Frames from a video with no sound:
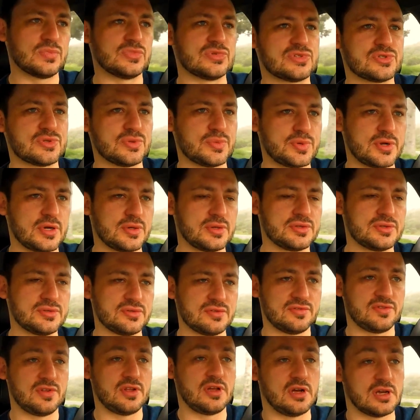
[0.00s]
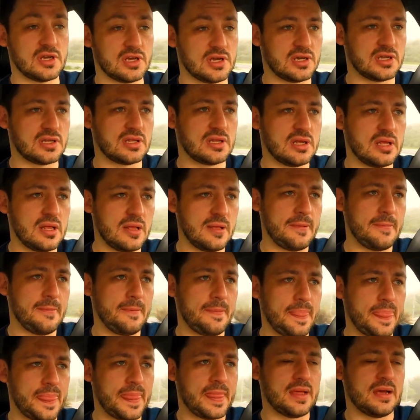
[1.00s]
which we'll probably do a vlog on.
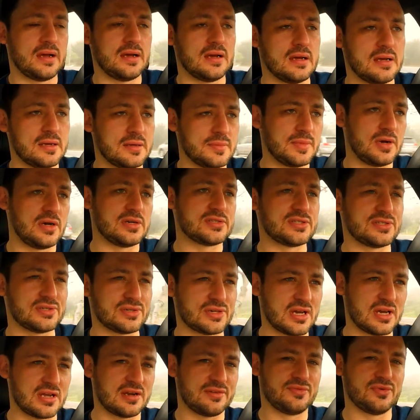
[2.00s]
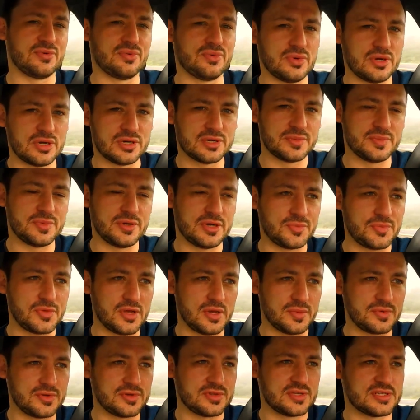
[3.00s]
Also kind of a weird
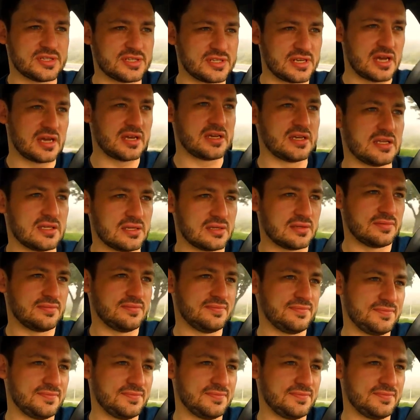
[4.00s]
BMW design